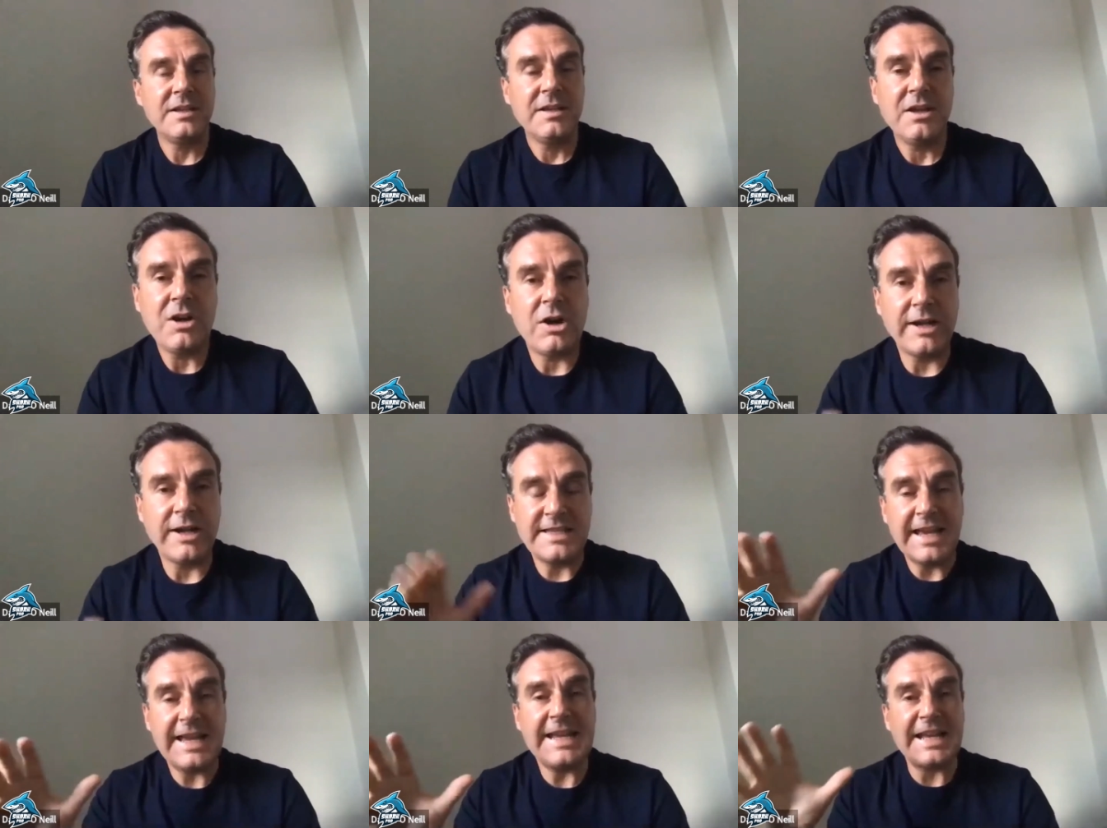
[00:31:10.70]
high
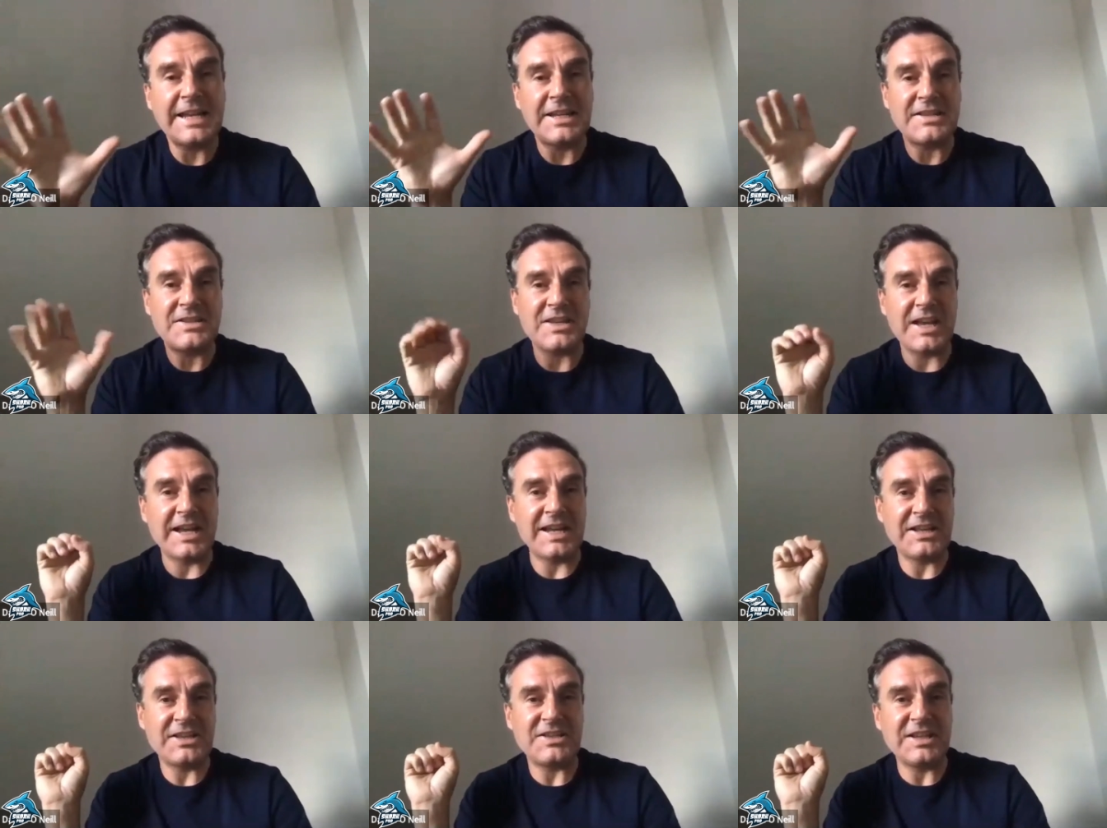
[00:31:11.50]
tech and it's and
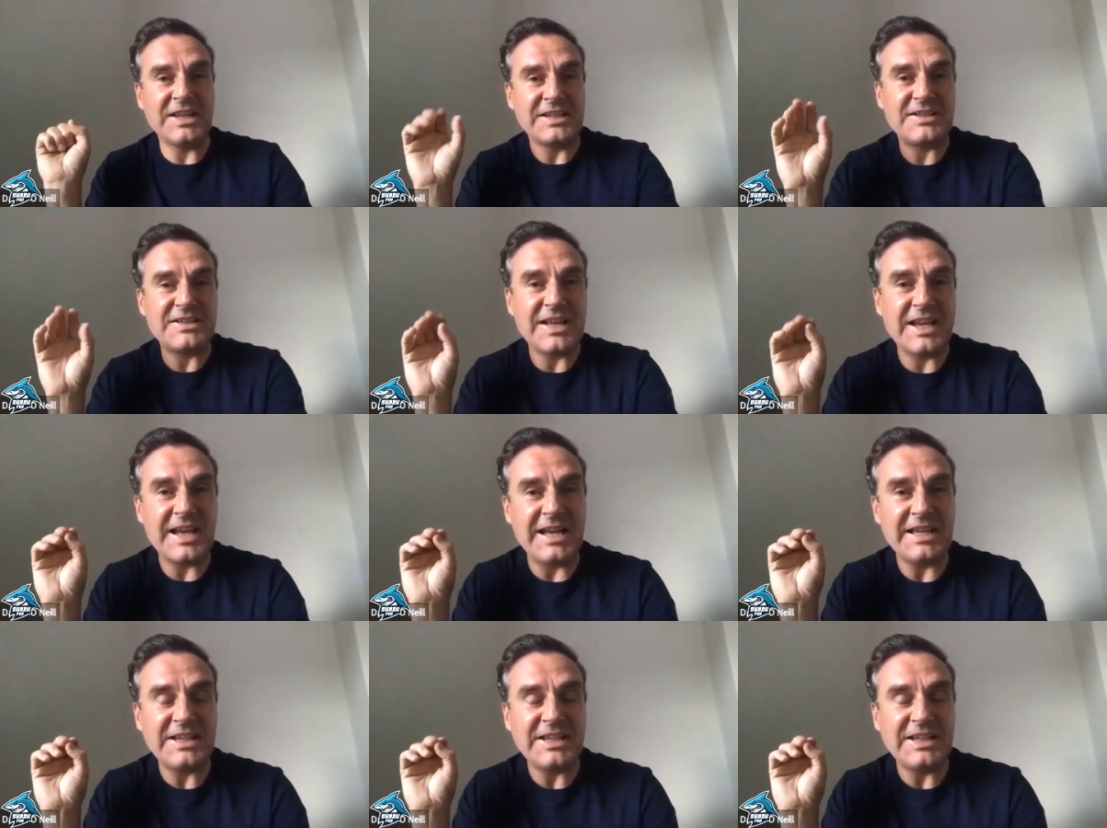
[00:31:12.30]
it's it's uh,